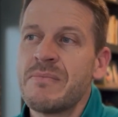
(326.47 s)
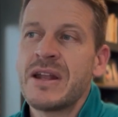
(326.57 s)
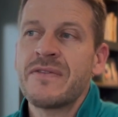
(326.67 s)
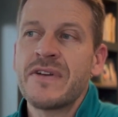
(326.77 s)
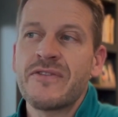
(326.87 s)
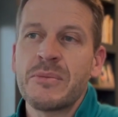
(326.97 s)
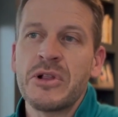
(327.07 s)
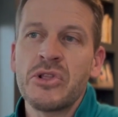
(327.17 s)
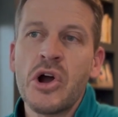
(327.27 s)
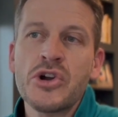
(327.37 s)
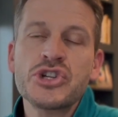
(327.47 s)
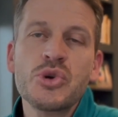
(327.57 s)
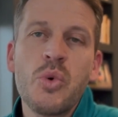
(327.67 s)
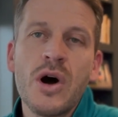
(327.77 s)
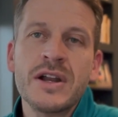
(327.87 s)
benefit from a large
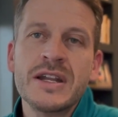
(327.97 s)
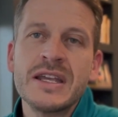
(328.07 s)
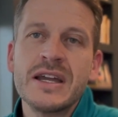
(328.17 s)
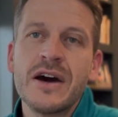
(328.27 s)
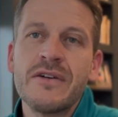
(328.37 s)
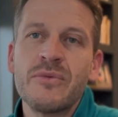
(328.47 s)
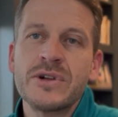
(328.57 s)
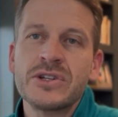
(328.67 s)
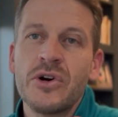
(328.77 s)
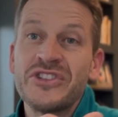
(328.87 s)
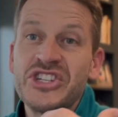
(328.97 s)
quantity of what's called